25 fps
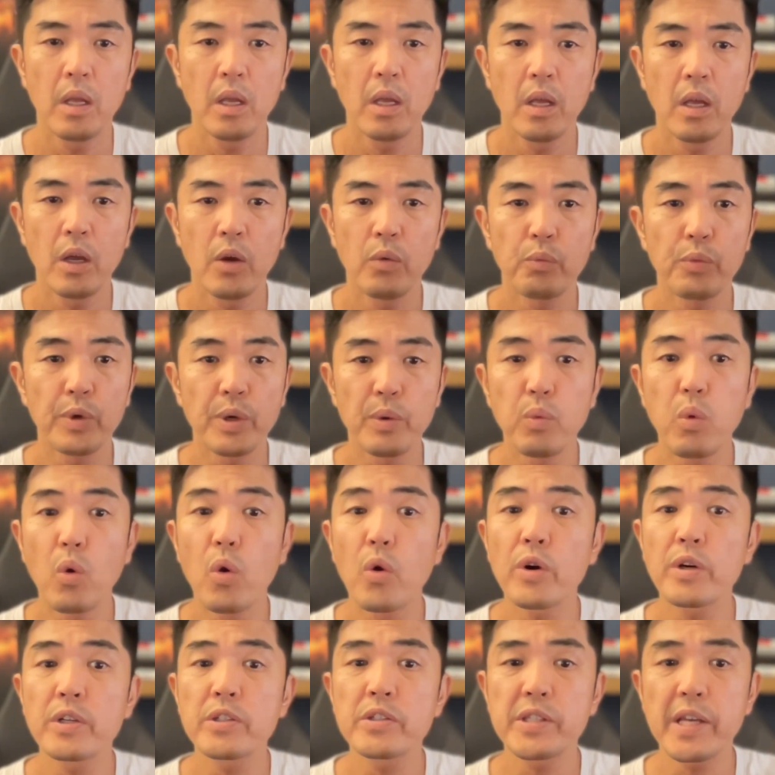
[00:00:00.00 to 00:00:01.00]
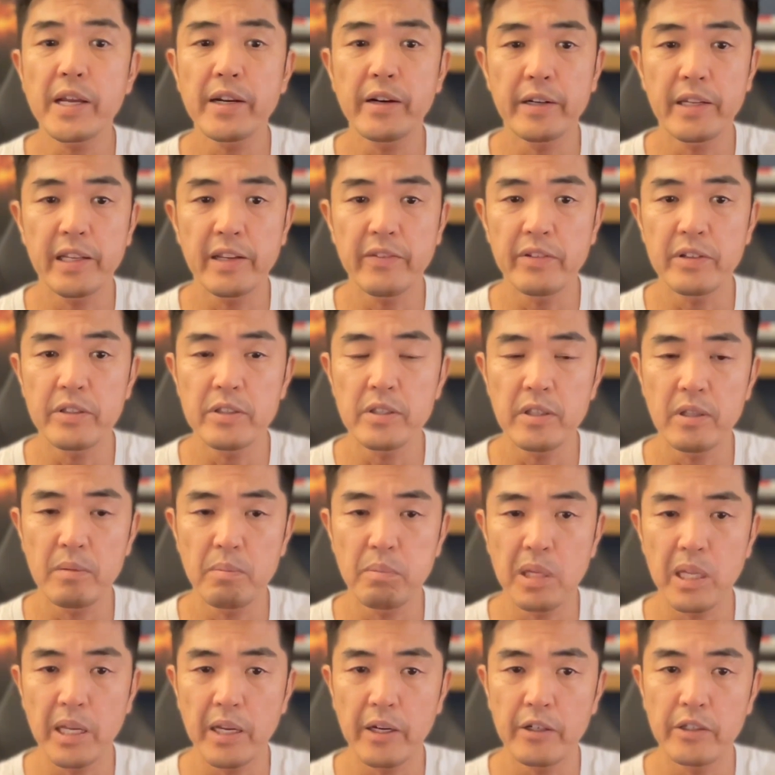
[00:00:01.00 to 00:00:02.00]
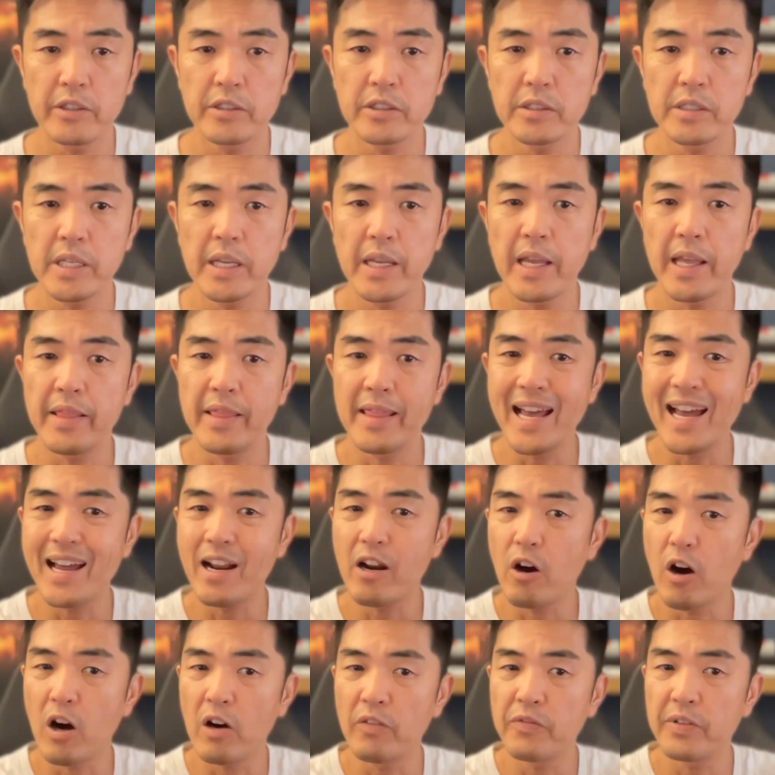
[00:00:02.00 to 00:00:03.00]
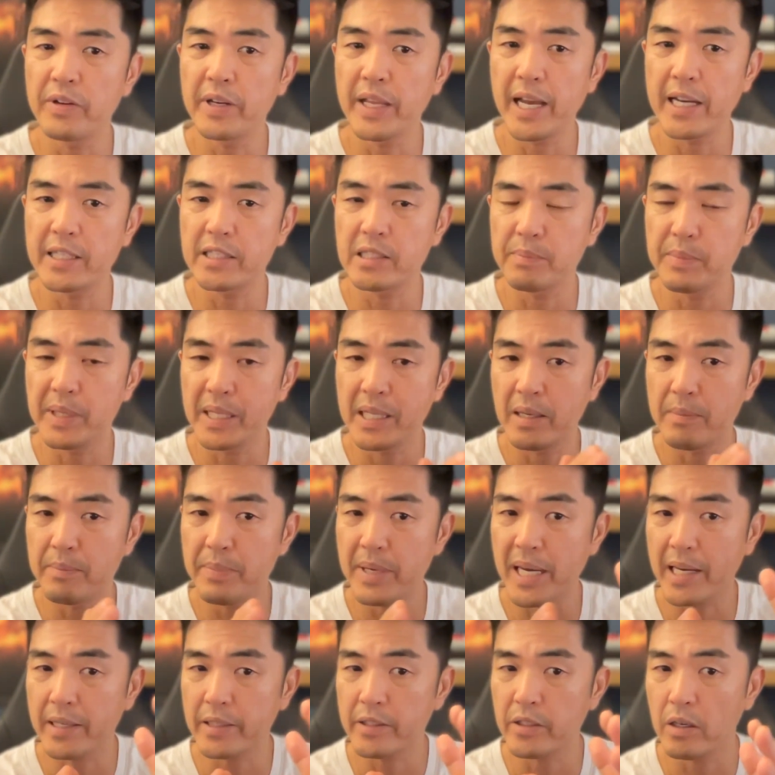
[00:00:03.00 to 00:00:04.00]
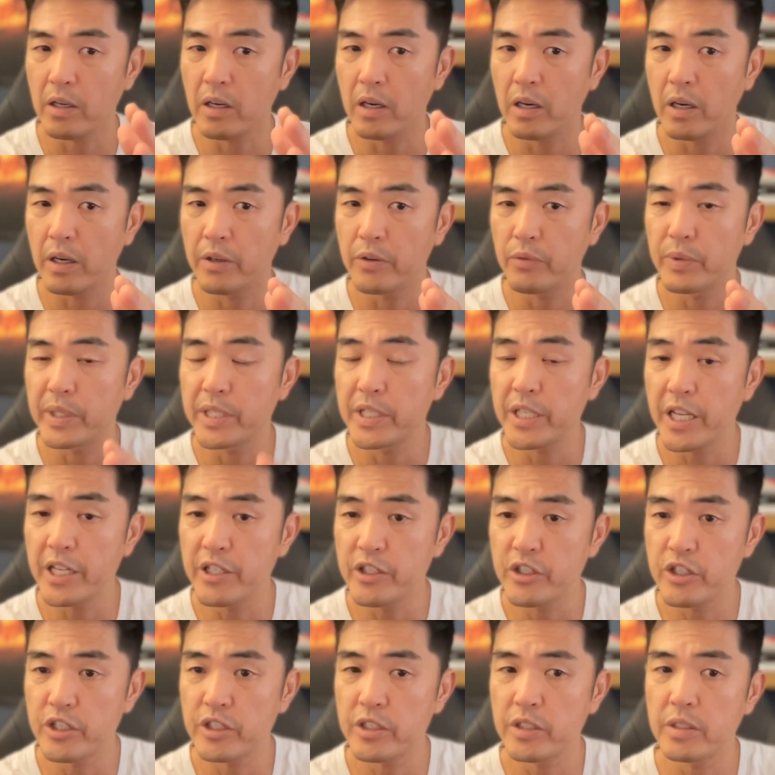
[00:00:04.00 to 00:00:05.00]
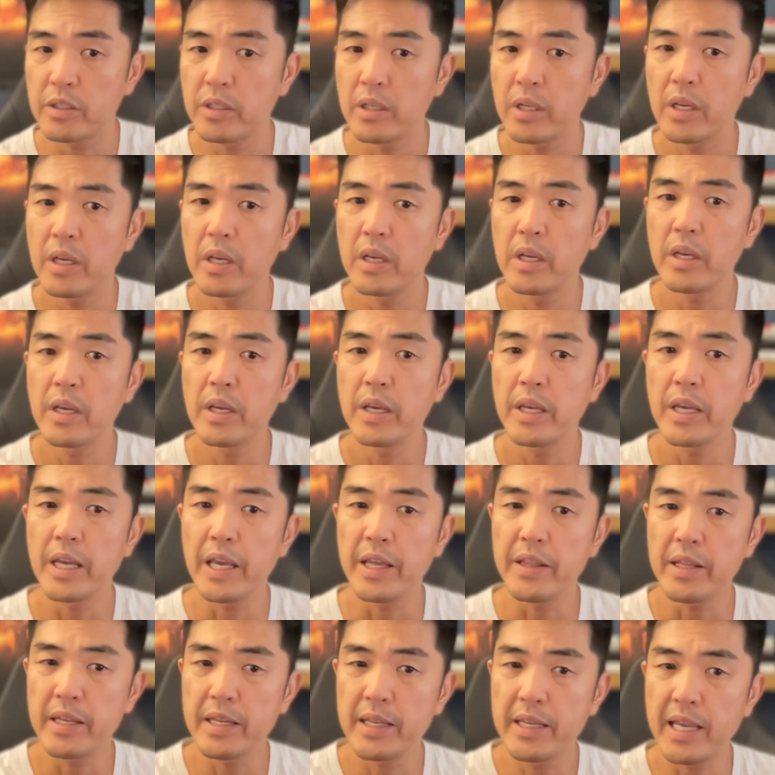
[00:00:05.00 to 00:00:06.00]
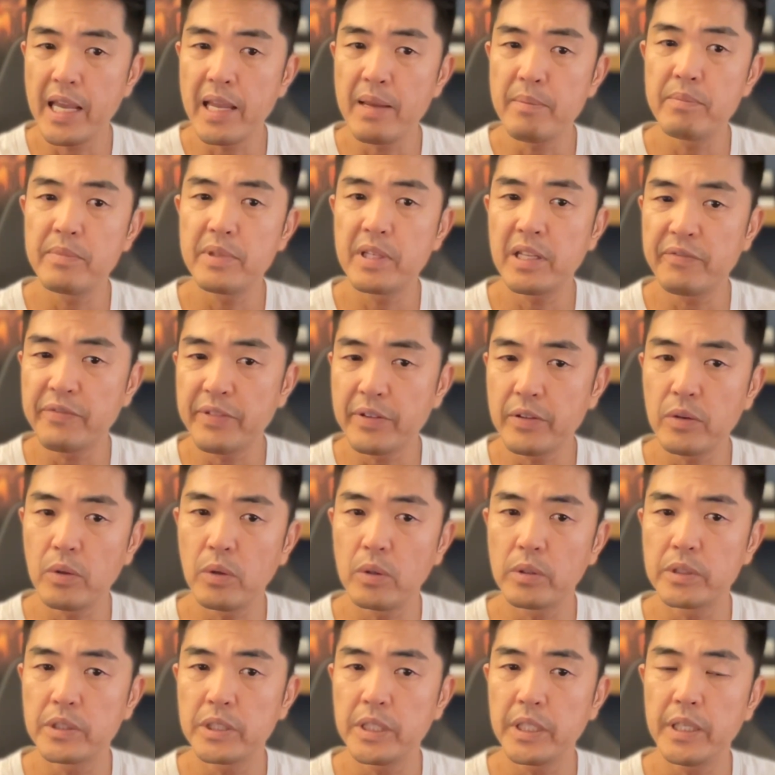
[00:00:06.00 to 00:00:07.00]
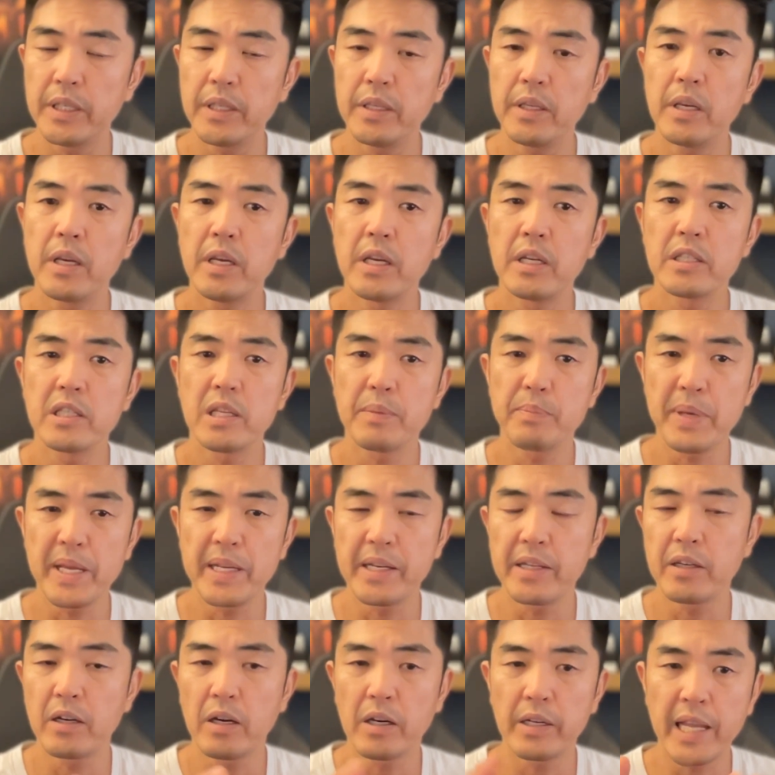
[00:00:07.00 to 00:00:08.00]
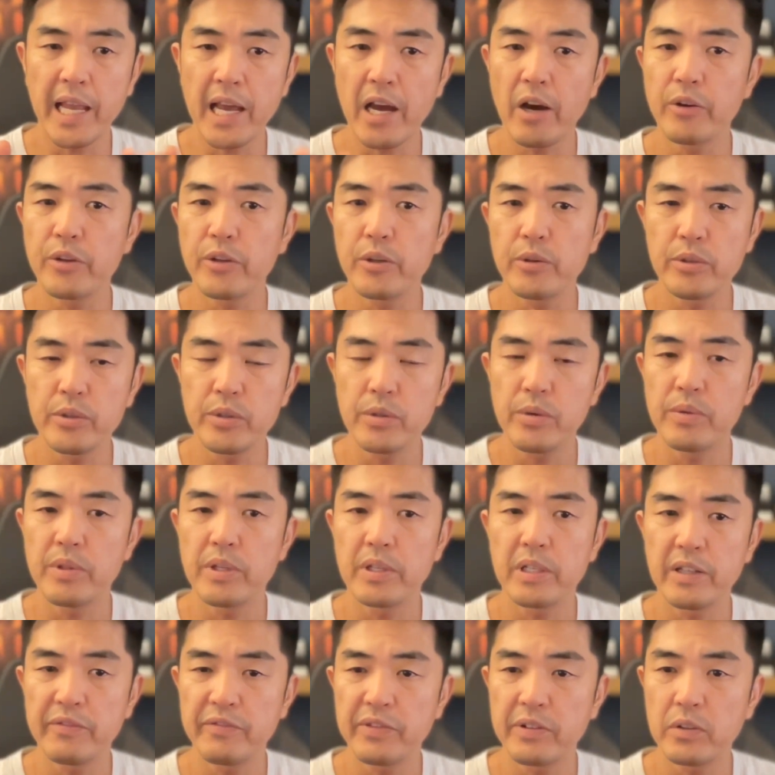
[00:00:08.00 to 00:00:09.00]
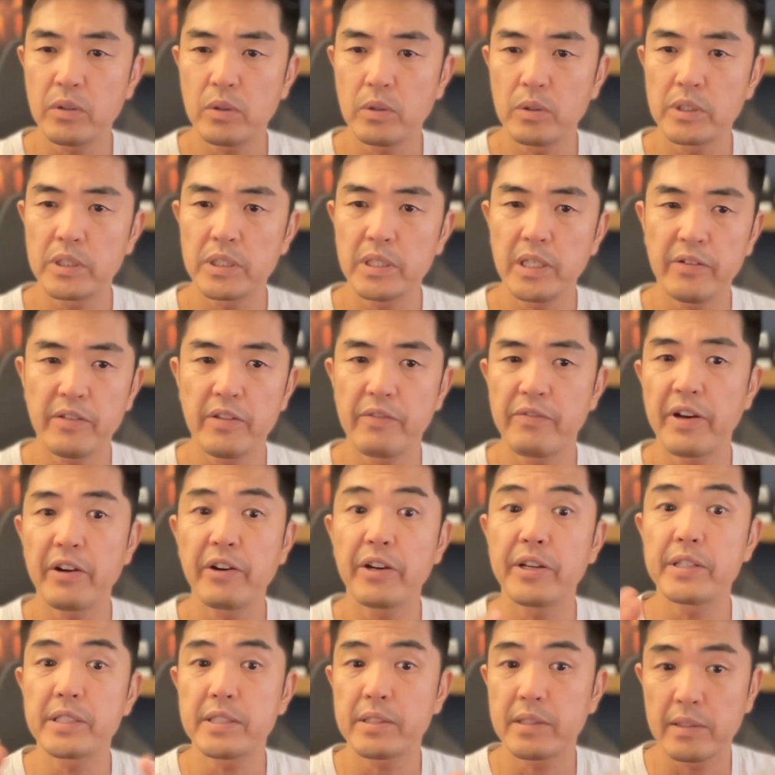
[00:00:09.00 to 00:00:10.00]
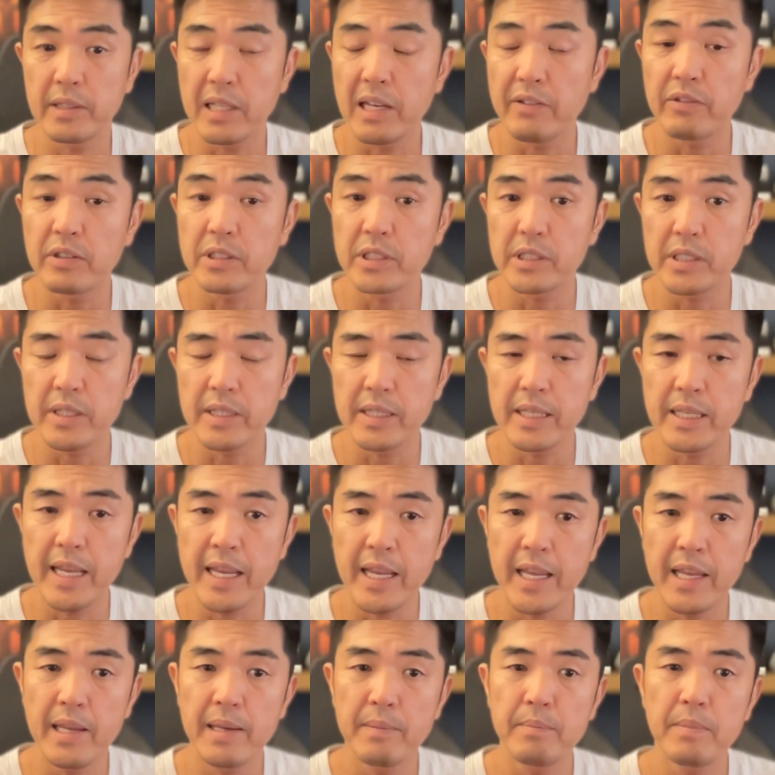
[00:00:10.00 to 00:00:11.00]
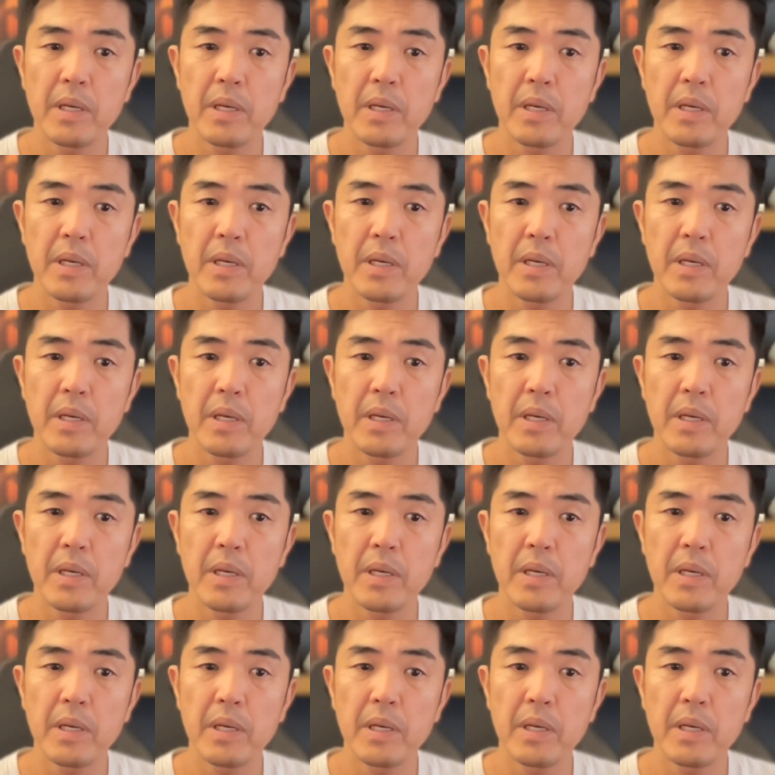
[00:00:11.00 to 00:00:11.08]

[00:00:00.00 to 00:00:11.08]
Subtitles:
rewards that are given to the players, and that often has a big impact on retention. And then game difficulty, depending on how you tune the difficulty of the various levels in the game,